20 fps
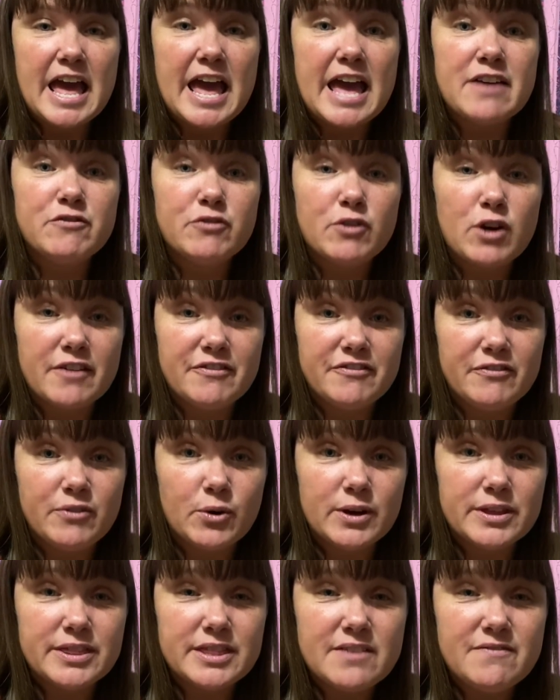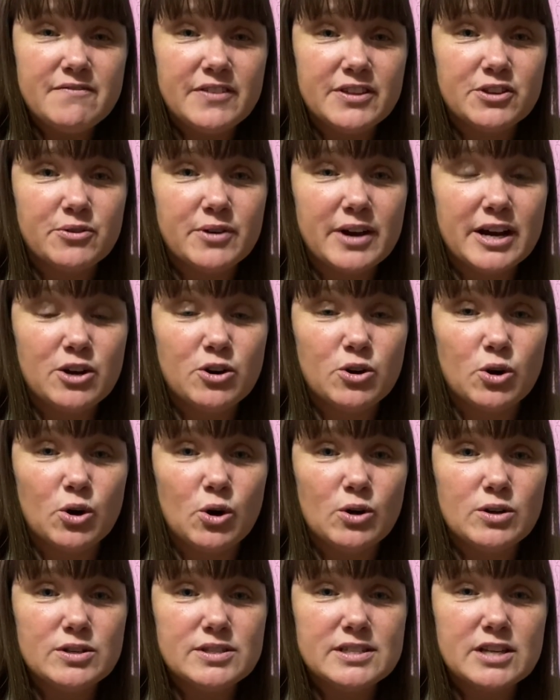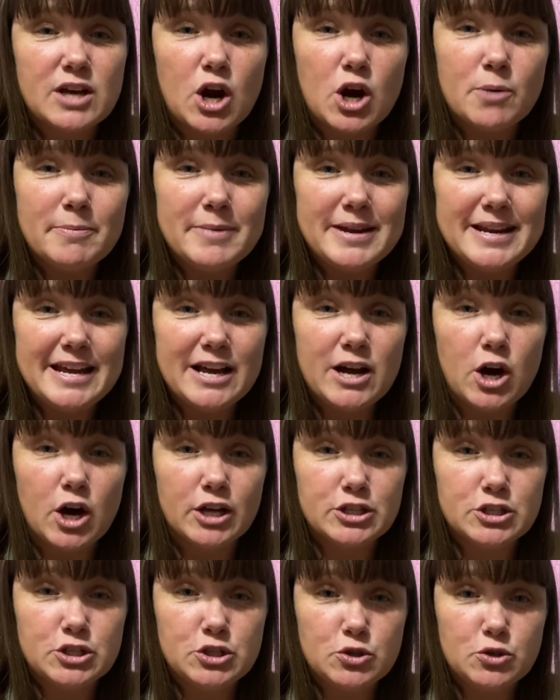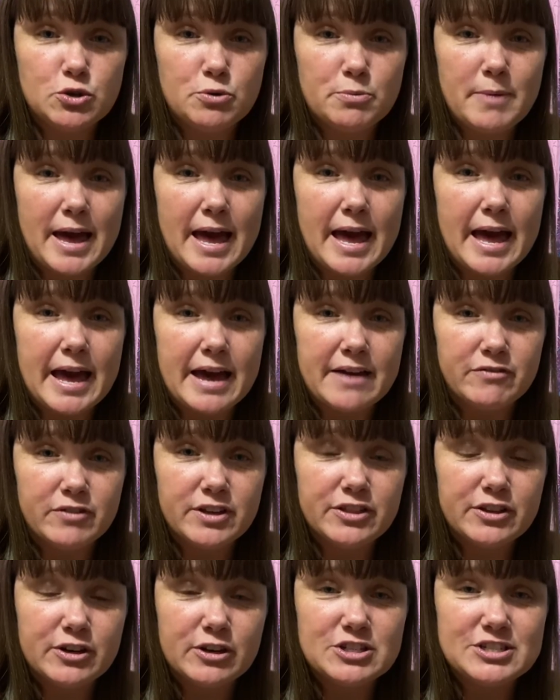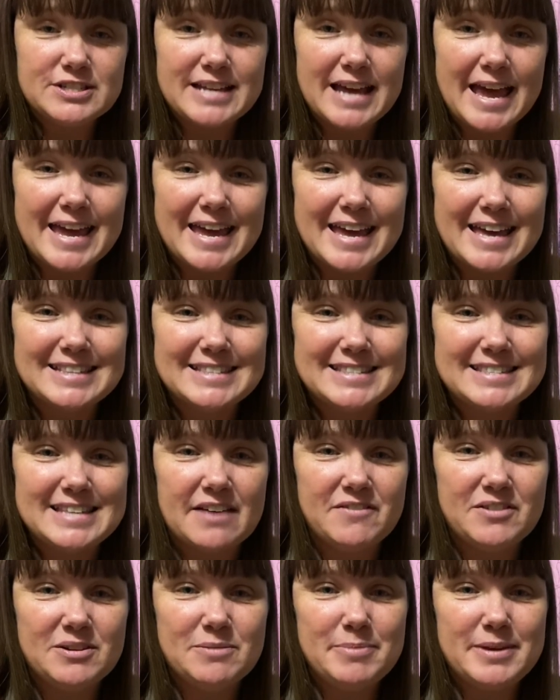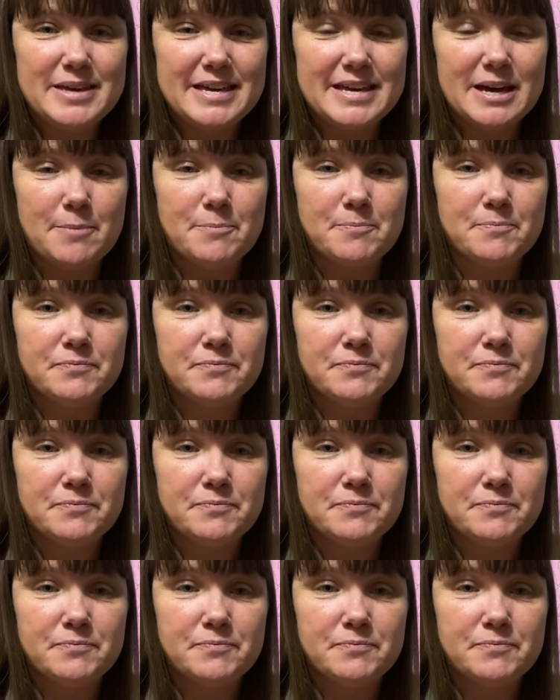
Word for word: And for our fourth and fifth grade girls, our meeting on Zoom every Thursday at seven p m